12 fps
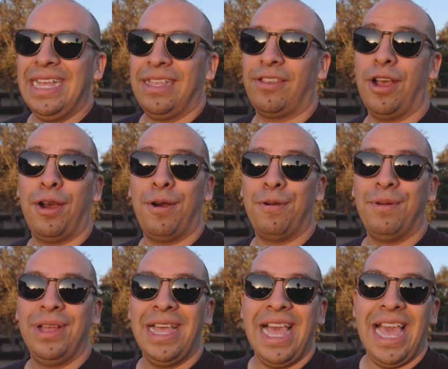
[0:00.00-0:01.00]
So
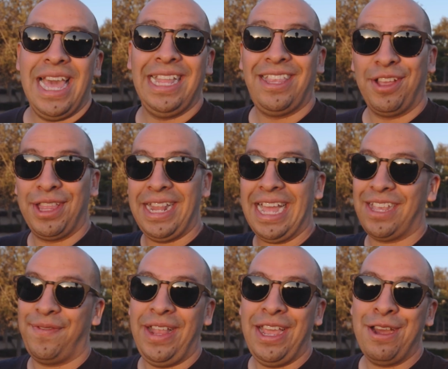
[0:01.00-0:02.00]
until the
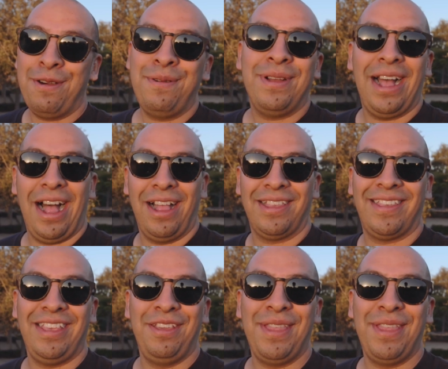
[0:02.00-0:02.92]
next video, I'll see you